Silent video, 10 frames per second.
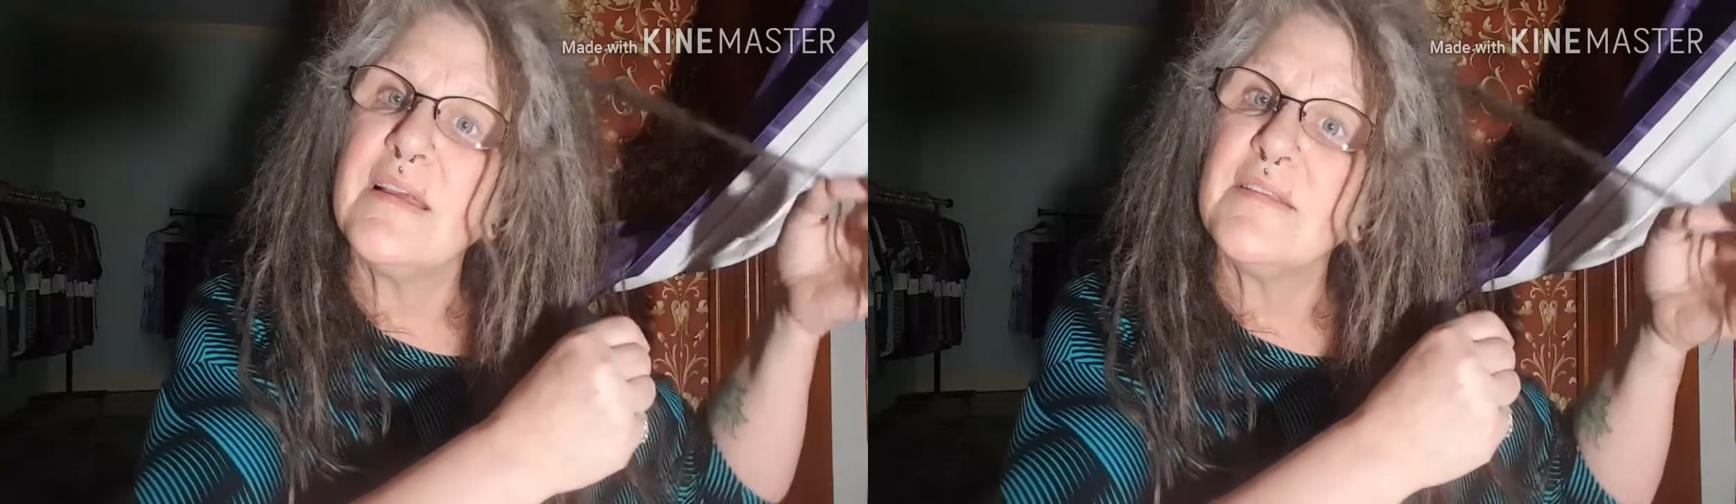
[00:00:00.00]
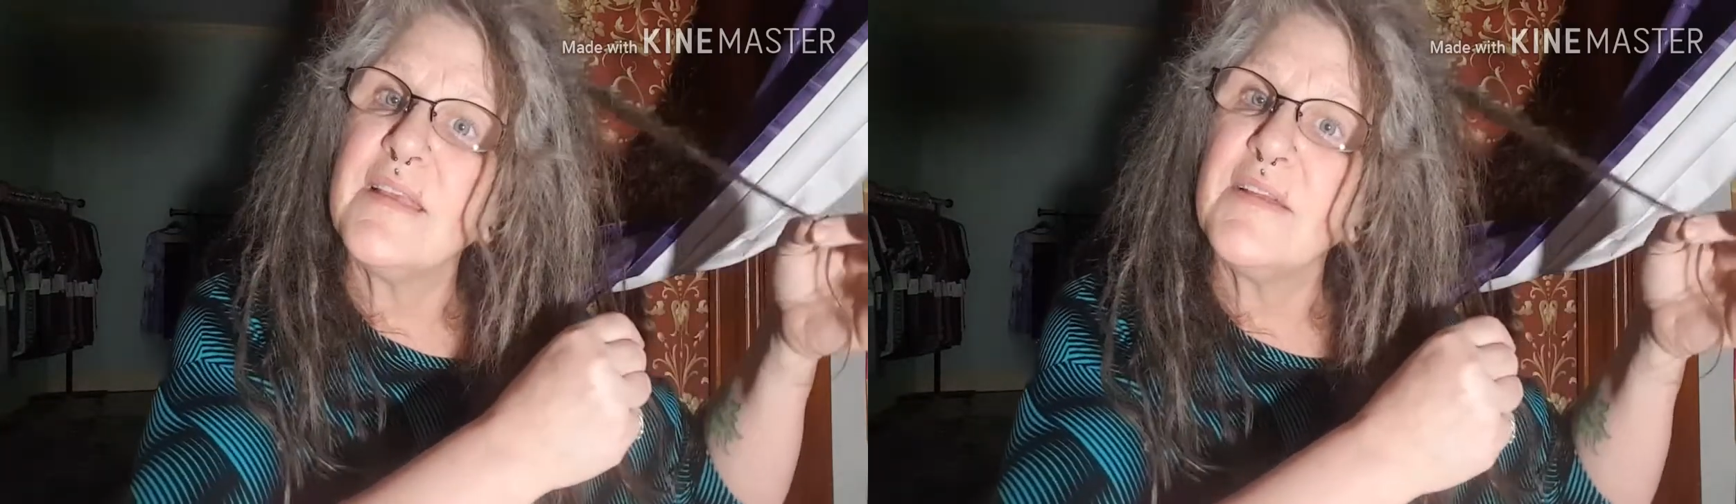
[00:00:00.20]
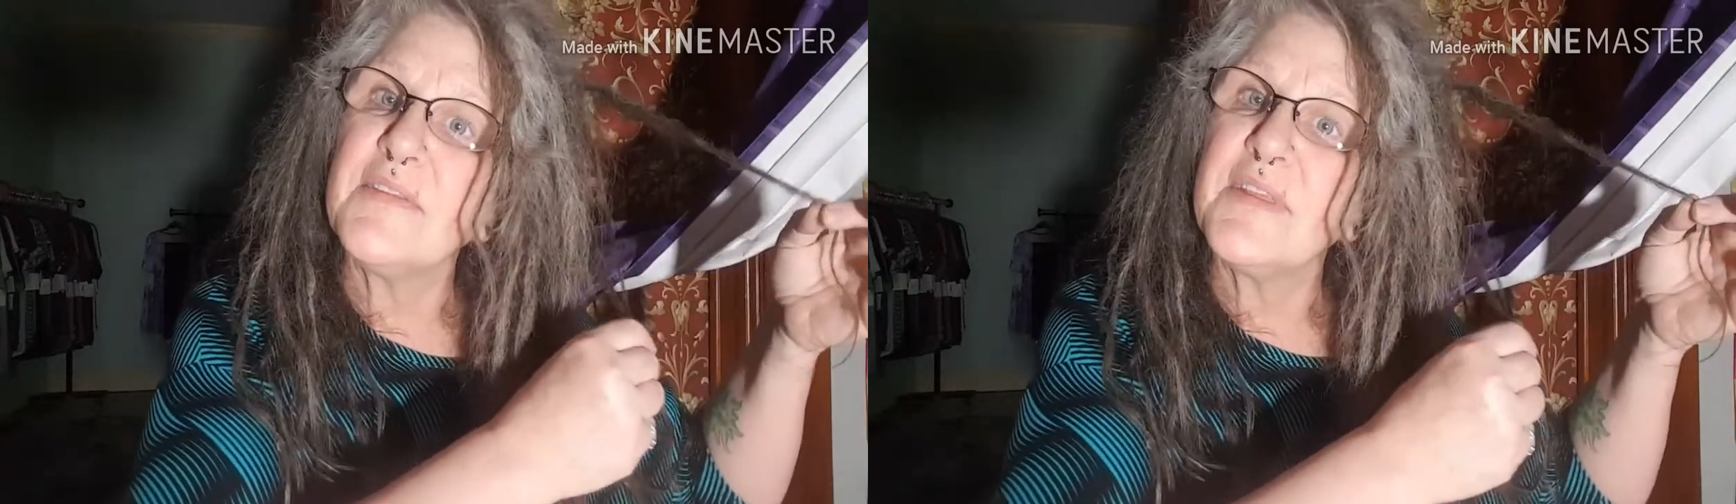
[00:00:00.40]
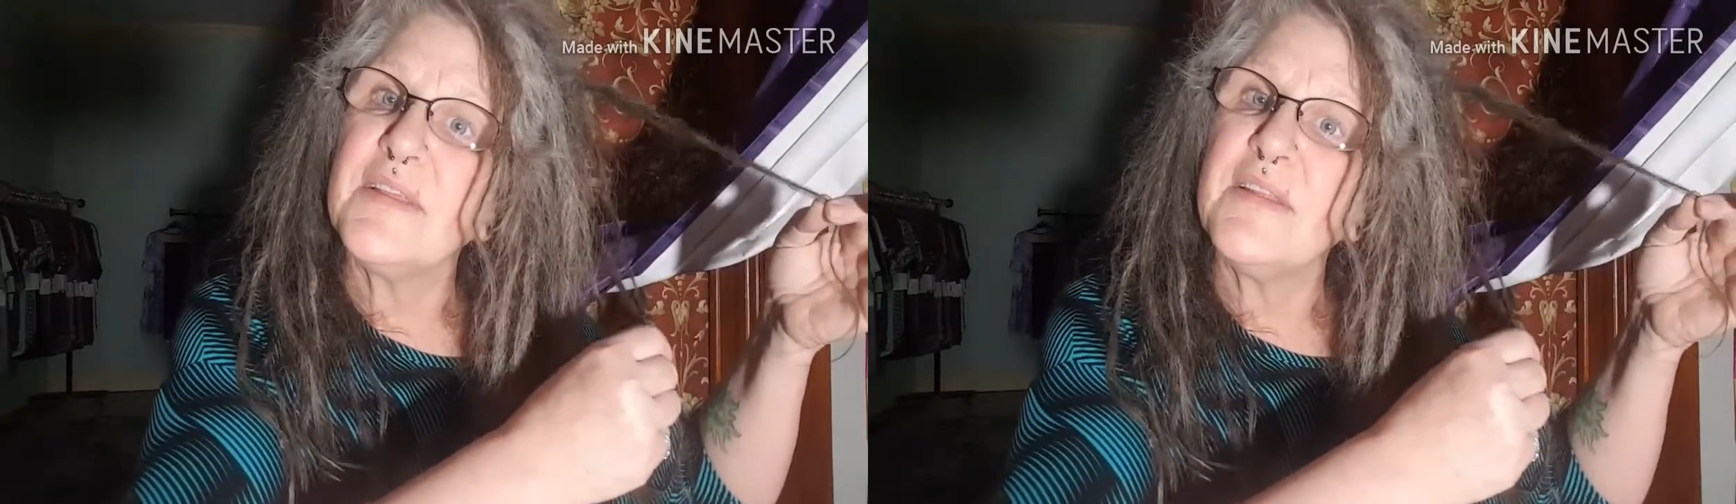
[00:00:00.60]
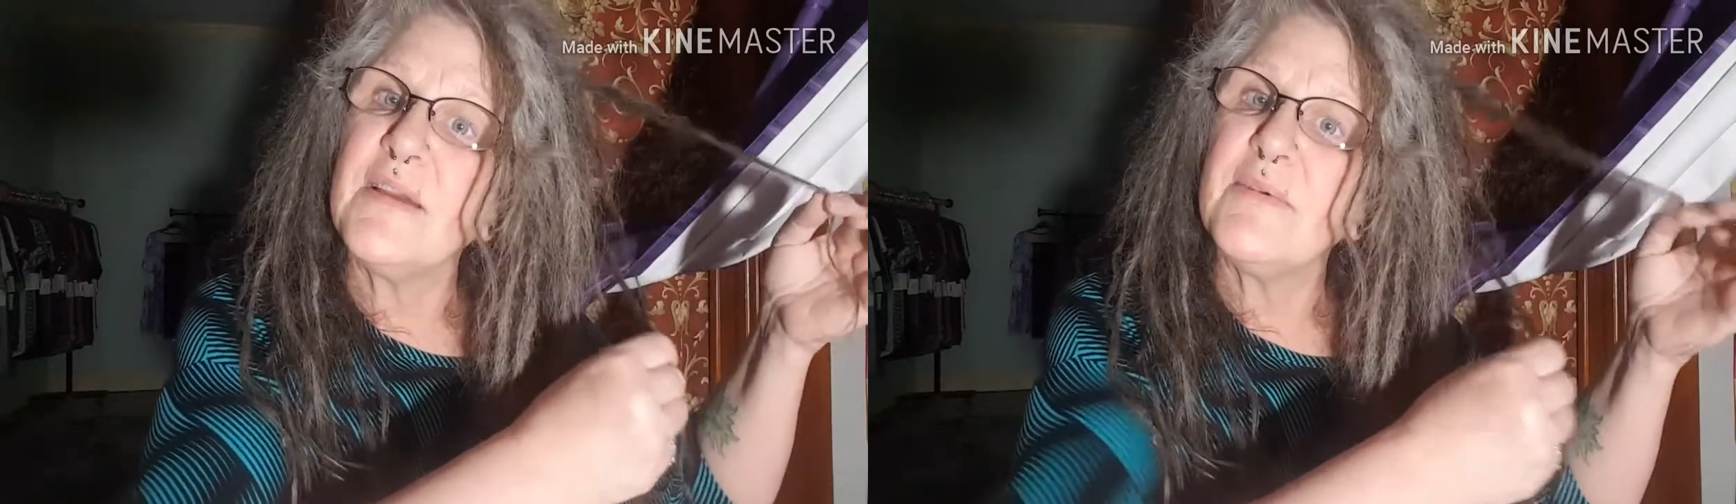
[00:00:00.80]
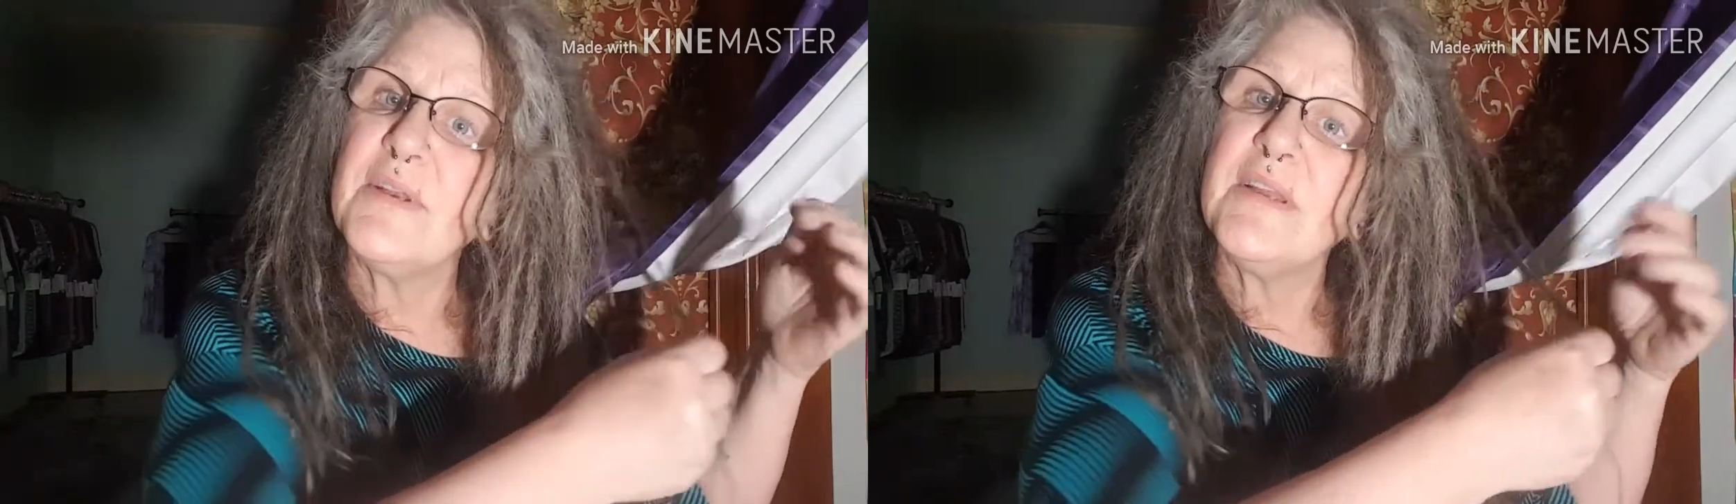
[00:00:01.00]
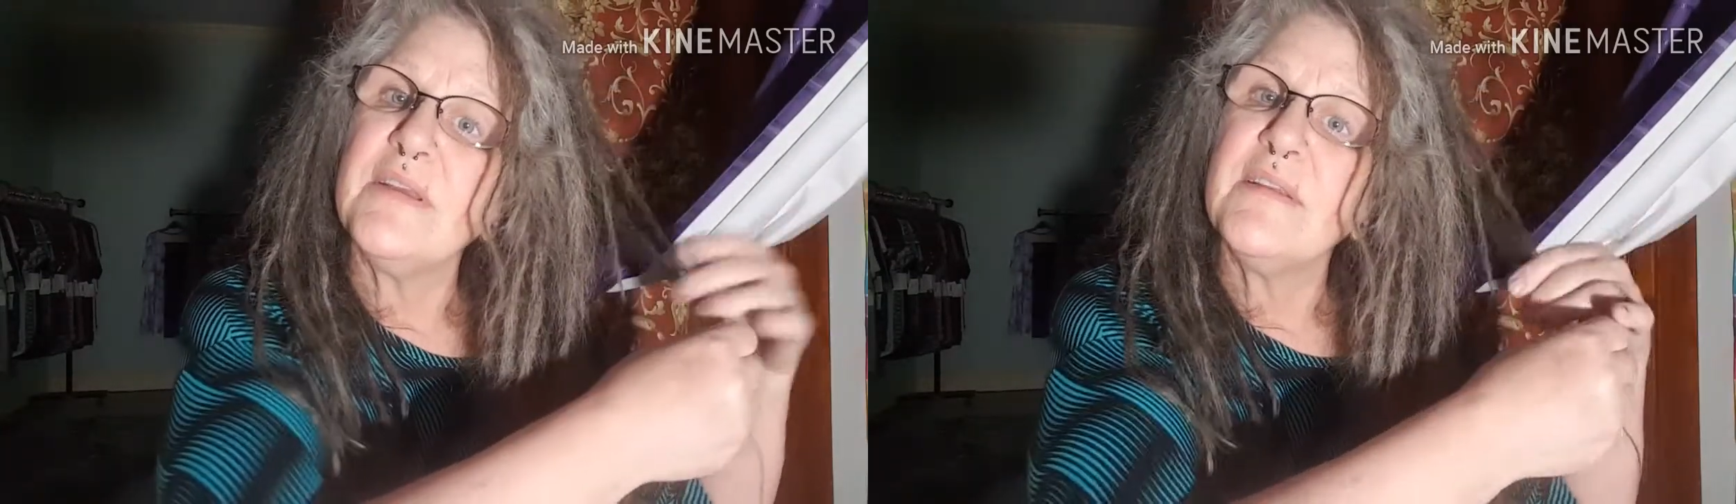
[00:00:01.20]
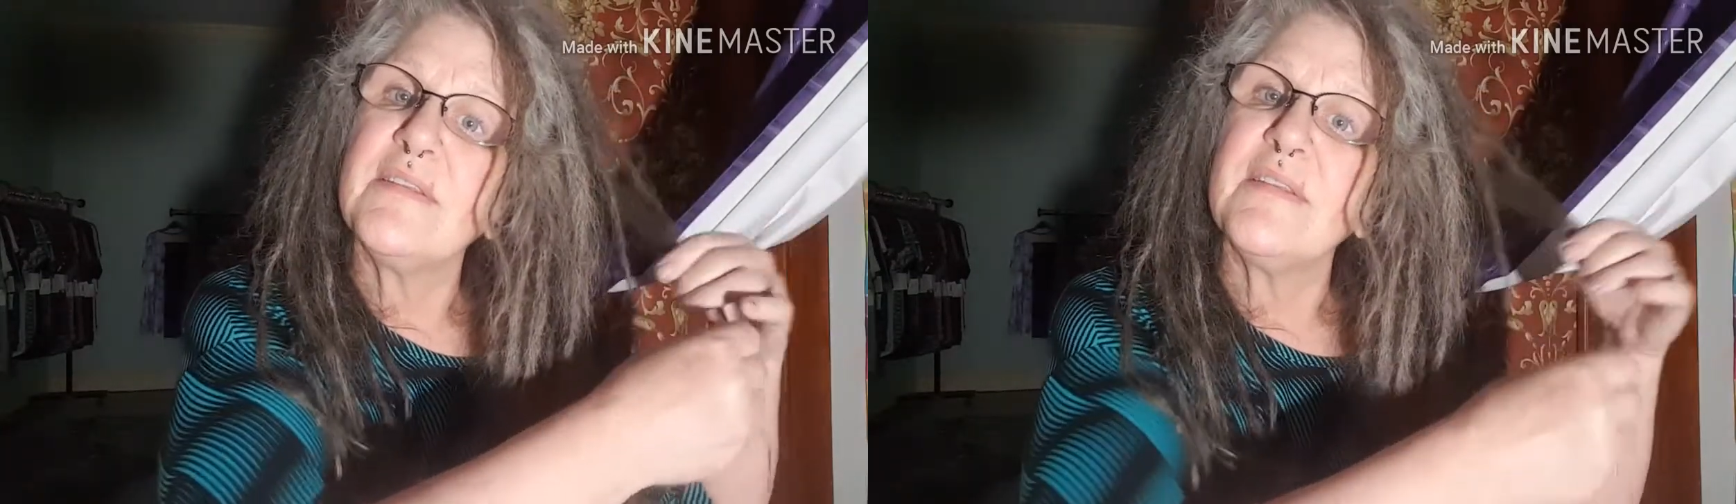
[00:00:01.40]
see how thin that one
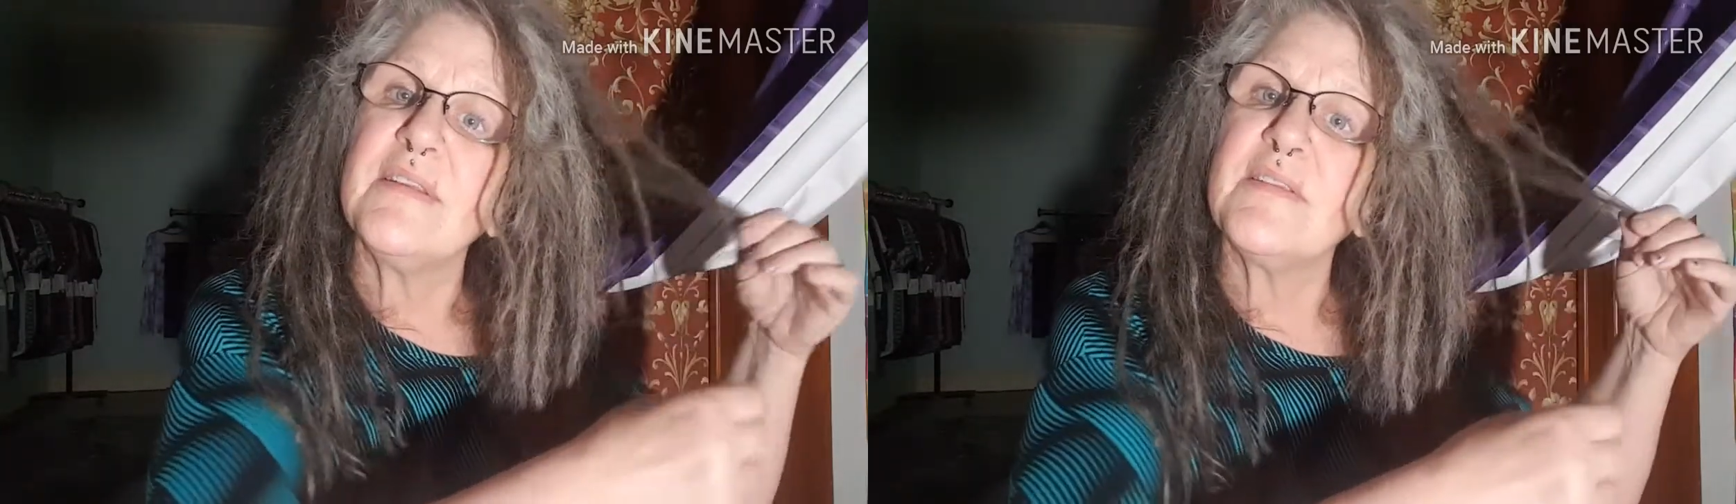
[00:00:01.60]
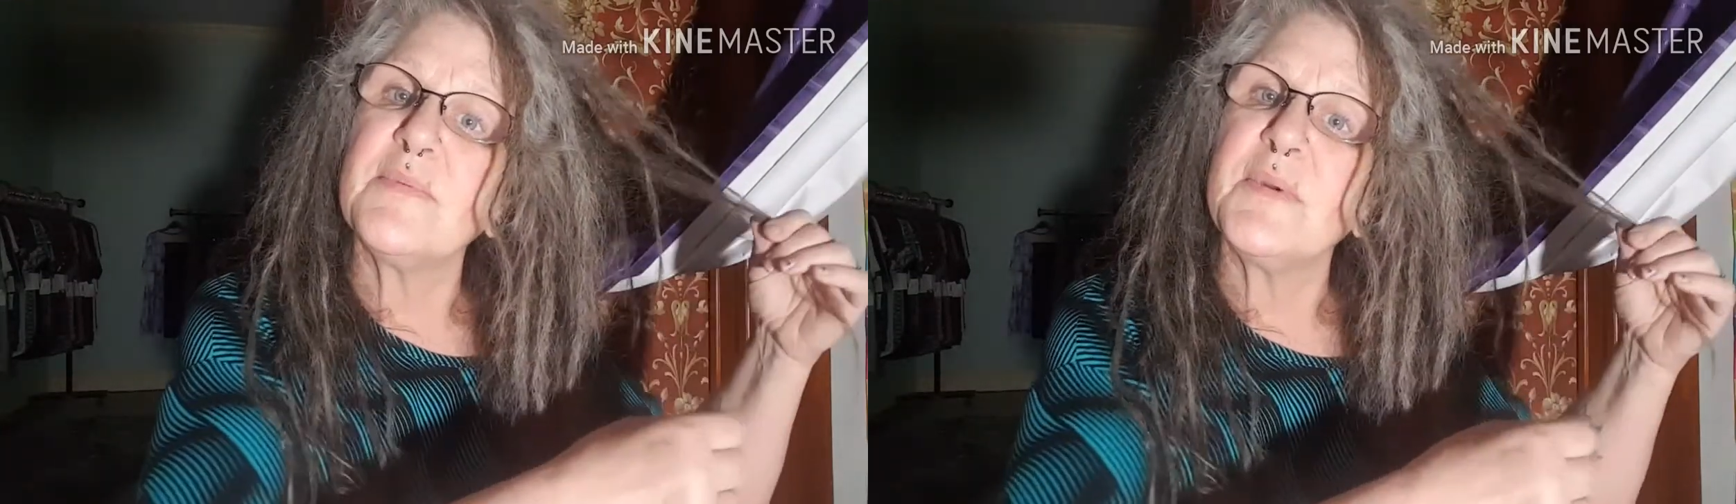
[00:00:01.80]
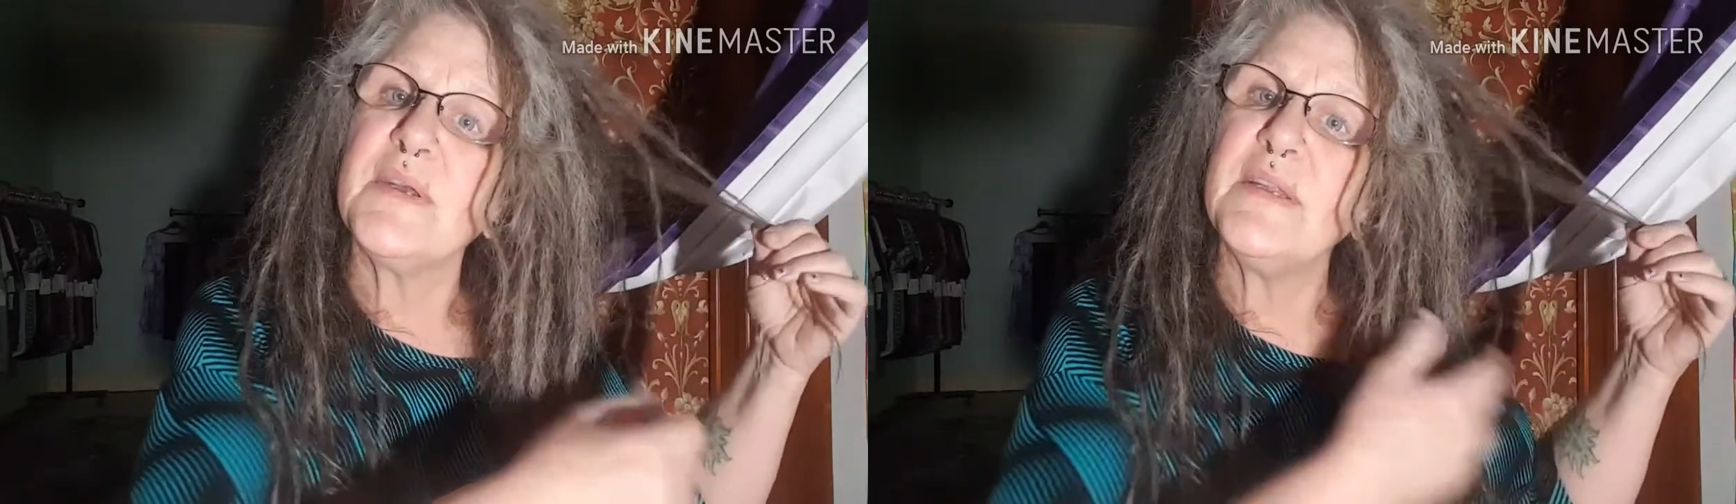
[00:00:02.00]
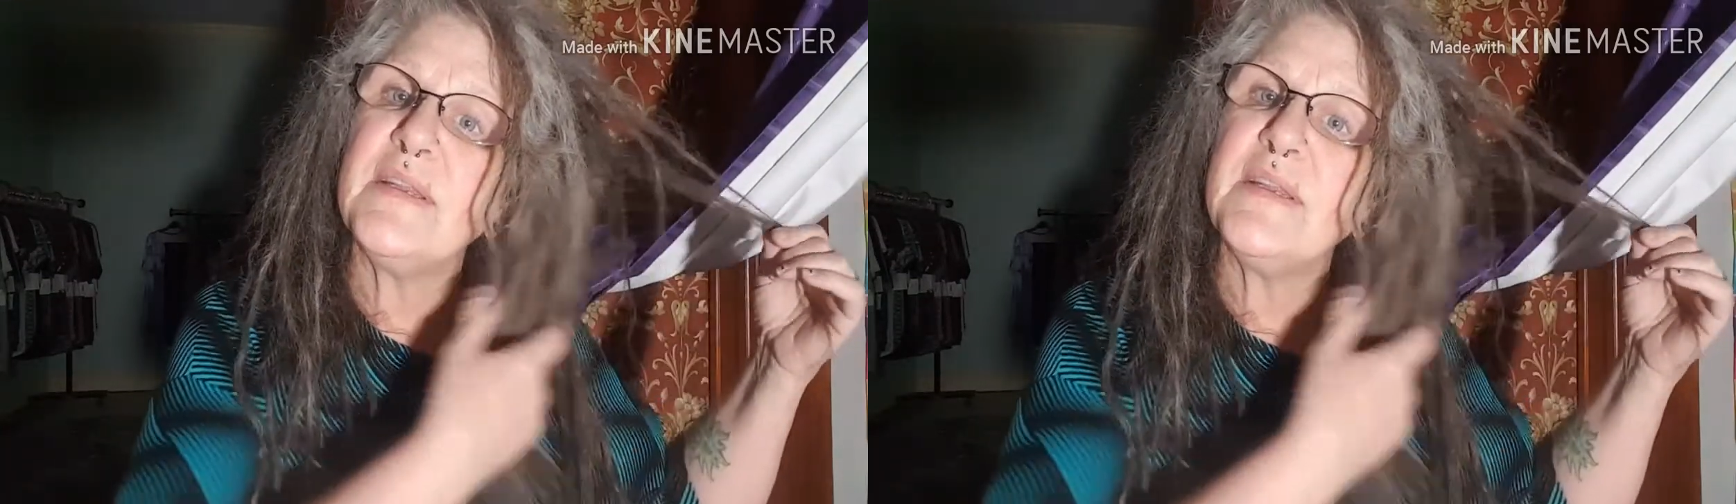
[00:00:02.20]
is and this one,